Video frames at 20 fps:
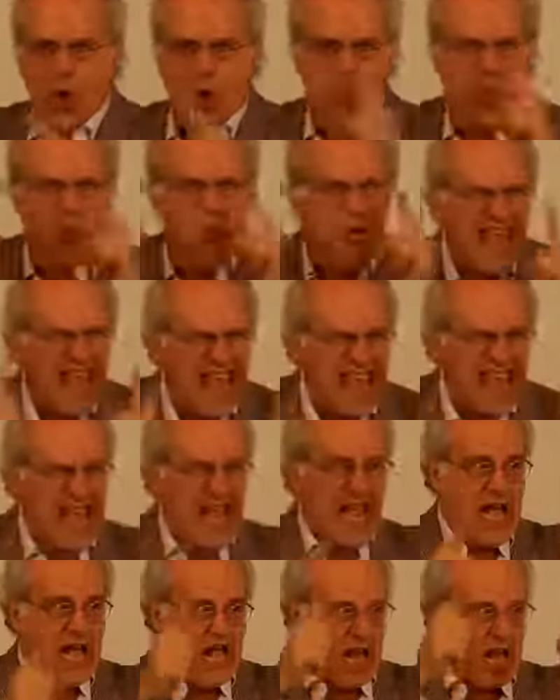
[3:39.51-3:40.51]

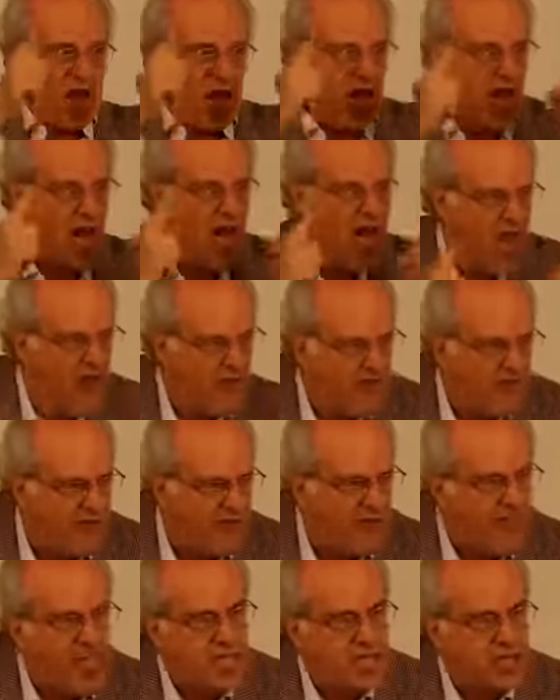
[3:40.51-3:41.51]
We
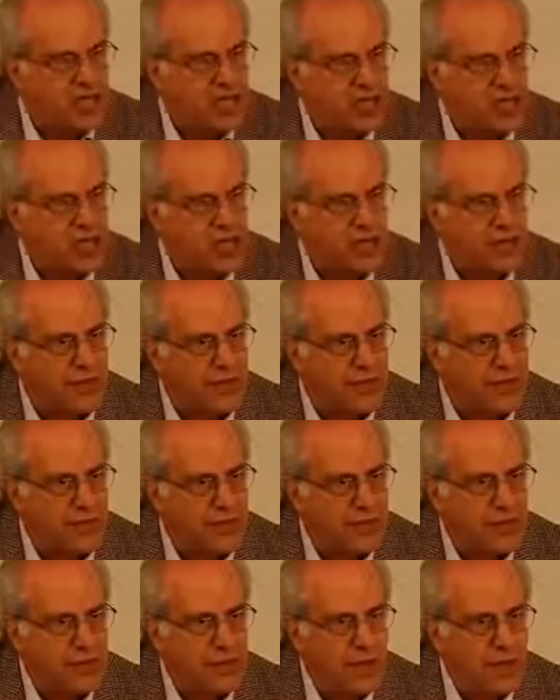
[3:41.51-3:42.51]
love each other.
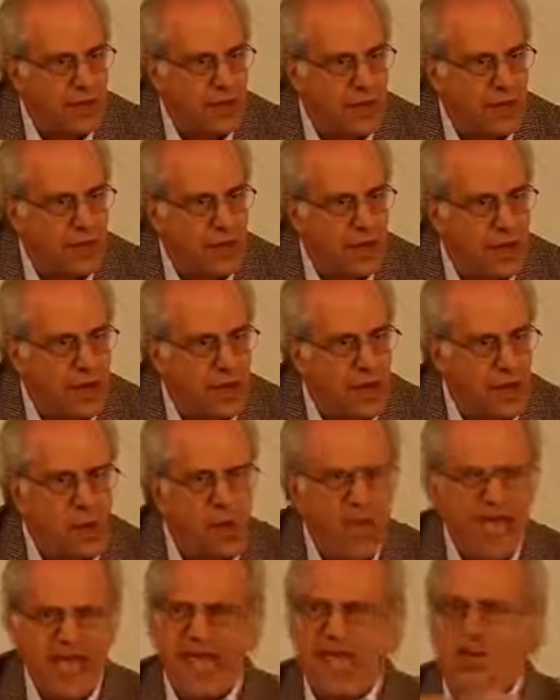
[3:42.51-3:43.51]

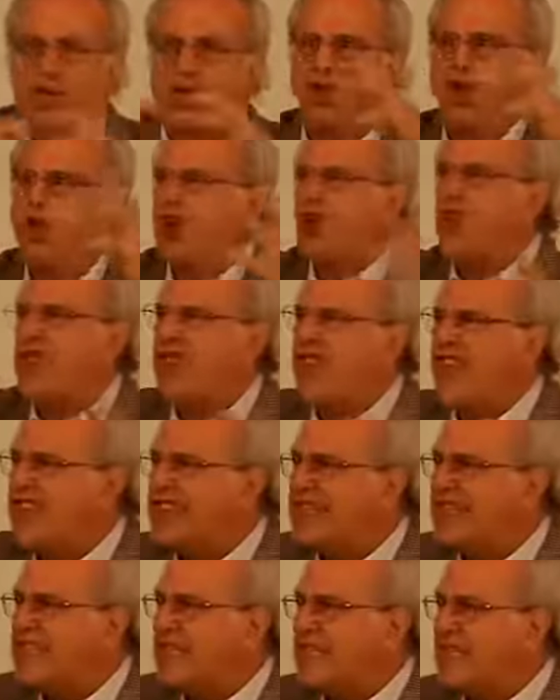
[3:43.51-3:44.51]
We do
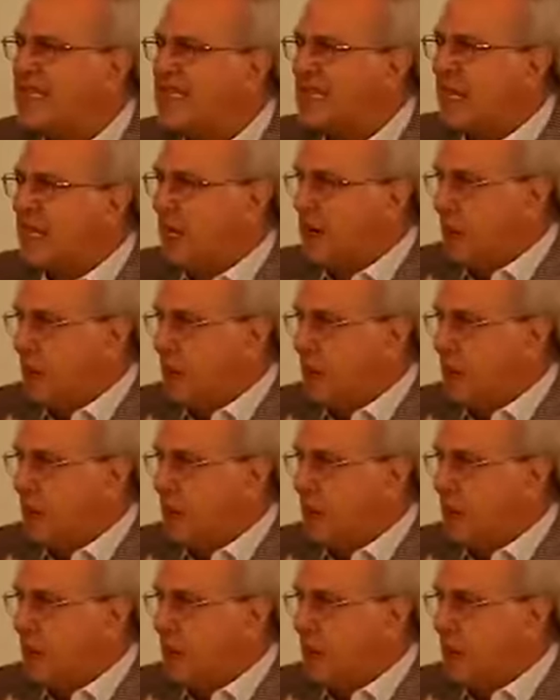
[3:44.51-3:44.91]
this.